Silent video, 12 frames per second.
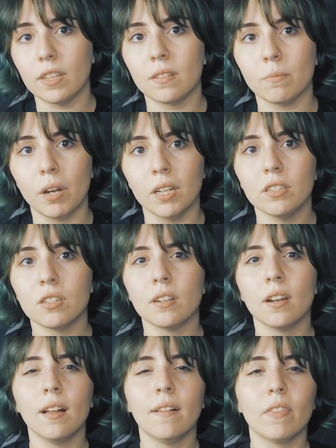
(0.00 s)
this much.
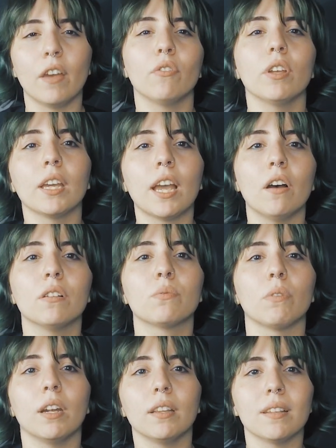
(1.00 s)
I feel like I was
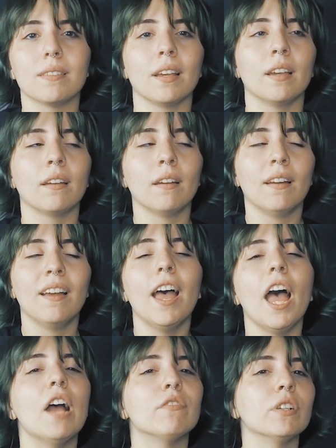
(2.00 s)
wearing this like
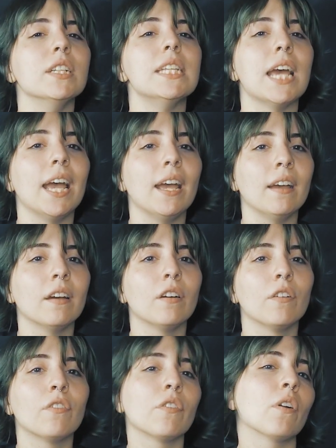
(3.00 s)
every day
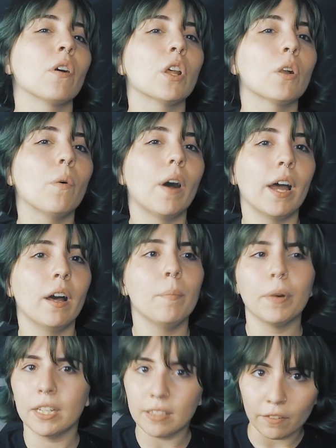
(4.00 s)
for a little while,
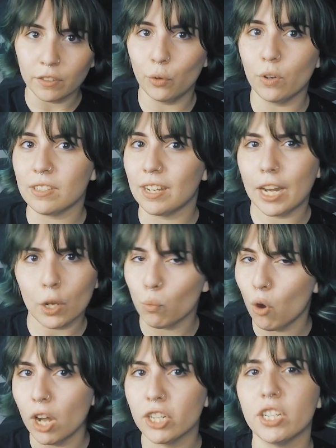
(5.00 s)
but it definitely wasn't getting
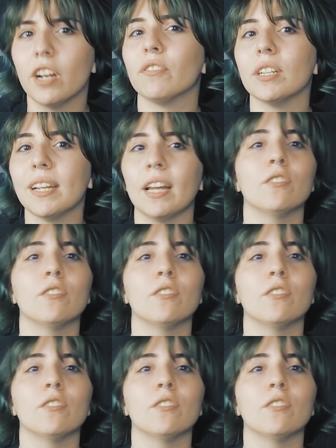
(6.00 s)
washed every day.